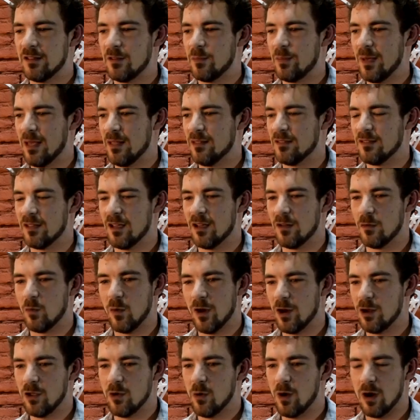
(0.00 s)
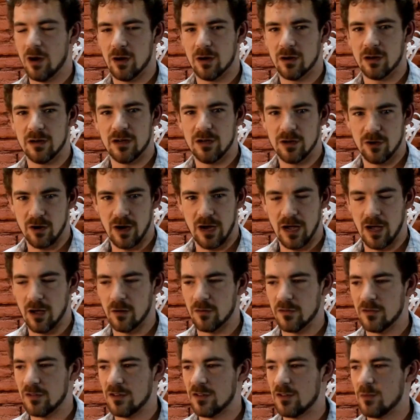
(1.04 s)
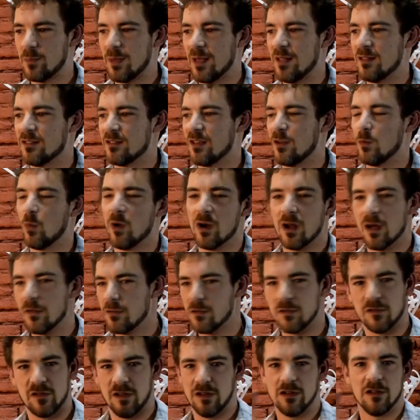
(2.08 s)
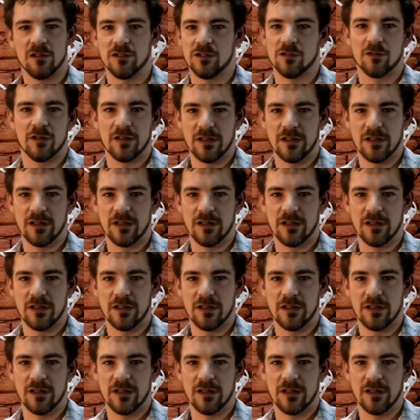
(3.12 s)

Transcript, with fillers: it depends on where you are in your house it depends on what other signals